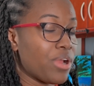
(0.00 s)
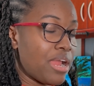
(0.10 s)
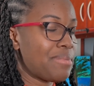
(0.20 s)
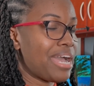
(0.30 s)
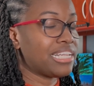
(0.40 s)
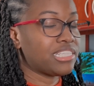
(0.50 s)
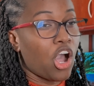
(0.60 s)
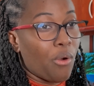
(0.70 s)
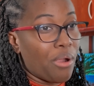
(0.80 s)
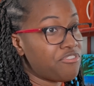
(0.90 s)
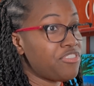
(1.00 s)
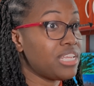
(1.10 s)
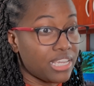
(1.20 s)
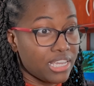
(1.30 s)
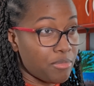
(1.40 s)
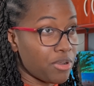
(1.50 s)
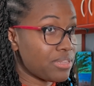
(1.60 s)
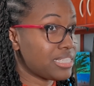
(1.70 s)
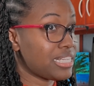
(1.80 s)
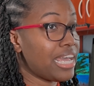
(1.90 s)
where I'm at, how I'm feeling
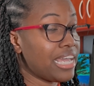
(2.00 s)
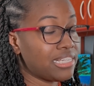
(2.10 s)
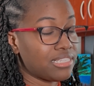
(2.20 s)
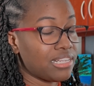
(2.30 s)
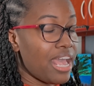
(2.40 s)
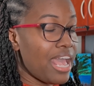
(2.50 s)
about the science.